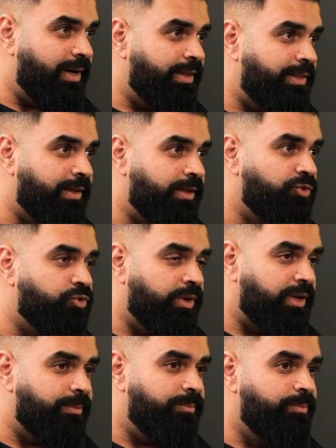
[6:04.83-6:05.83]
I think you're
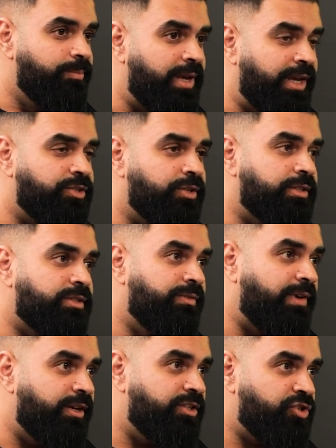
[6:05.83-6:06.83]
doing a major
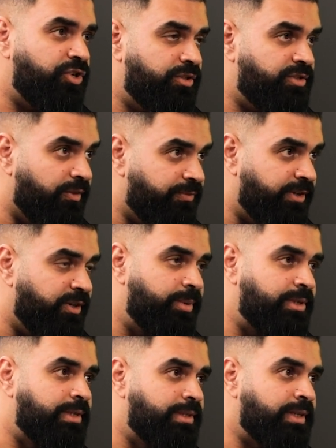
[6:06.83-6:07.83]
disadvantage to yourself and your
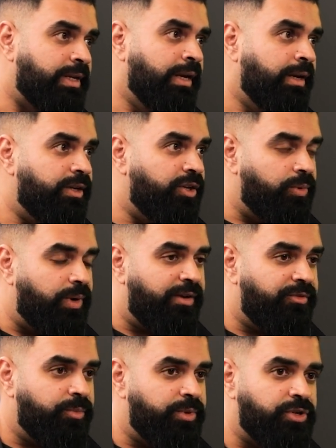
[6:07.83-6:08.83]
business.
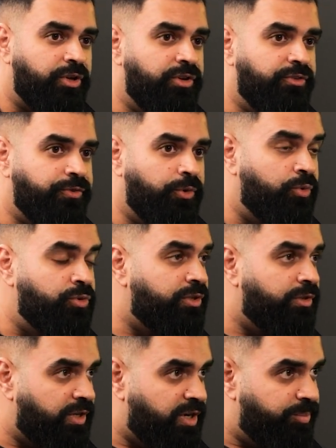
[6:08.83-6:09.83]
Everyone's on their phones or
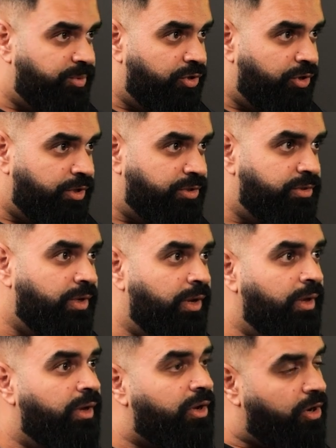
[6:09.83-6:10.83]
their computers
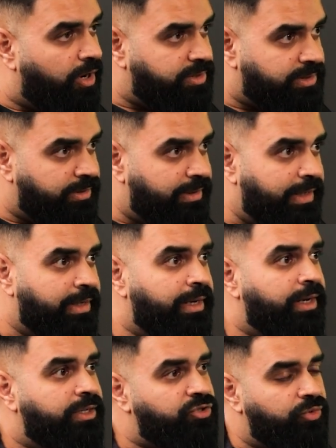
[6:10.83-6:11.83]
constantly.
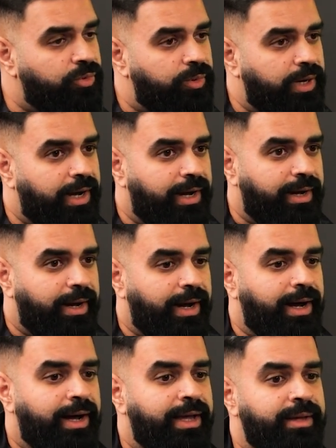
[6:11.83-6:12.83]
So
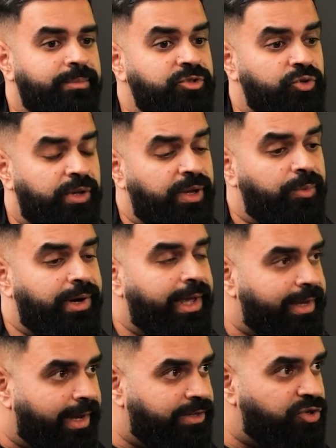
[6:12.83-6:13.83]
I am doing what I
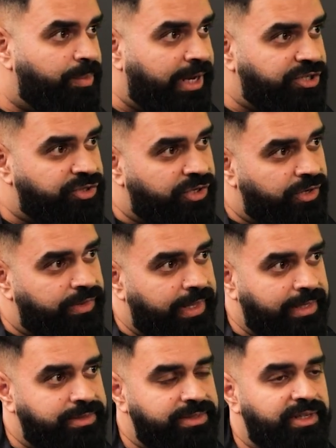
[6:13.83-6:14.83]
can to make sure
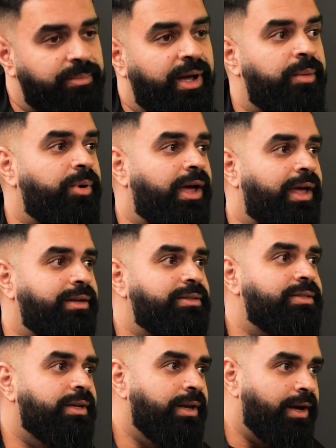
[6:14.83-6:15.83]
they see my
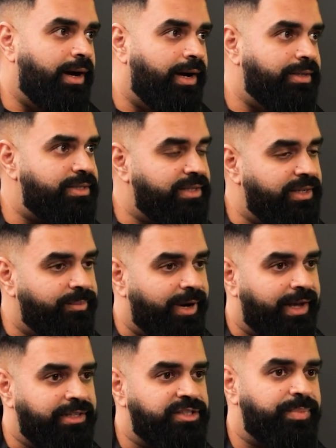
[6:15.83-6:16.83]
brand, see
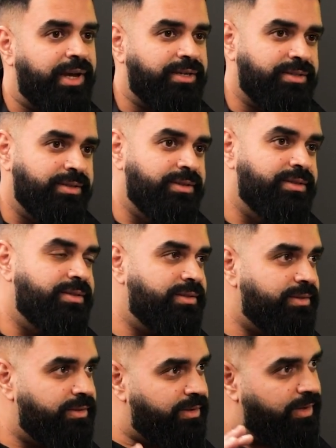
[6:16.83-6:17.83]
my inspections